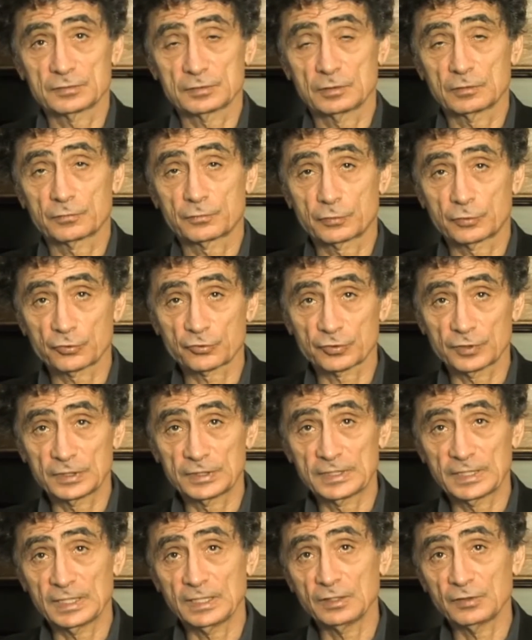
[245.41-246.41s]
there's an
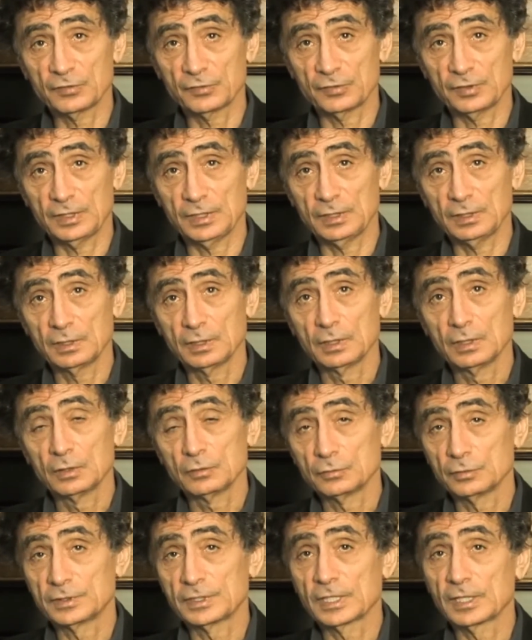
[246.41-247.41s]
unfortunate tendency
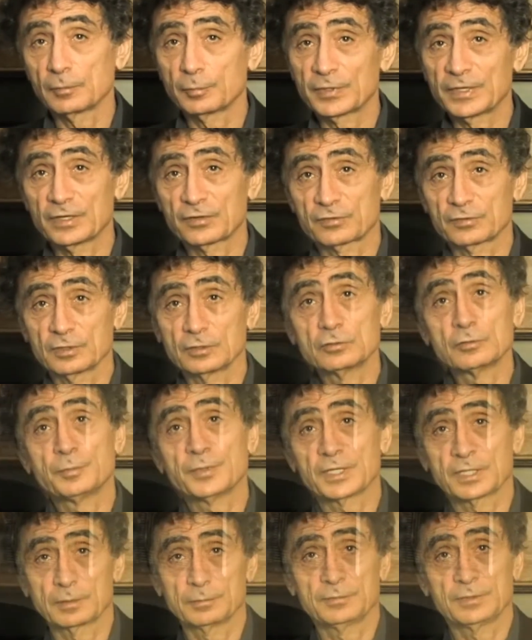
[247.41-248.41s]
to tell parents not to
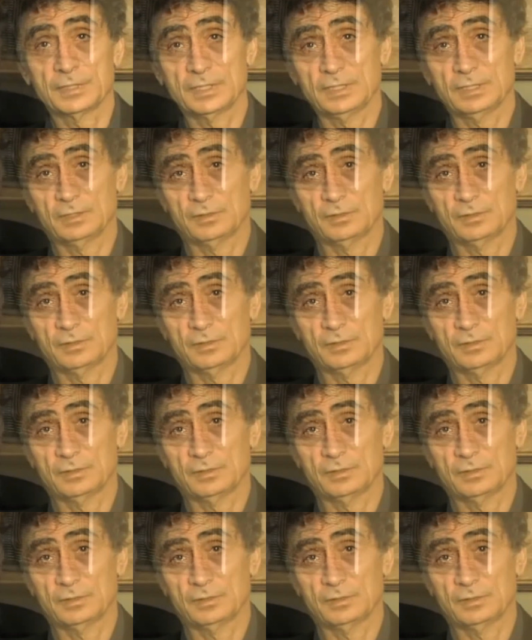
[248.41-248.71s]
pick up their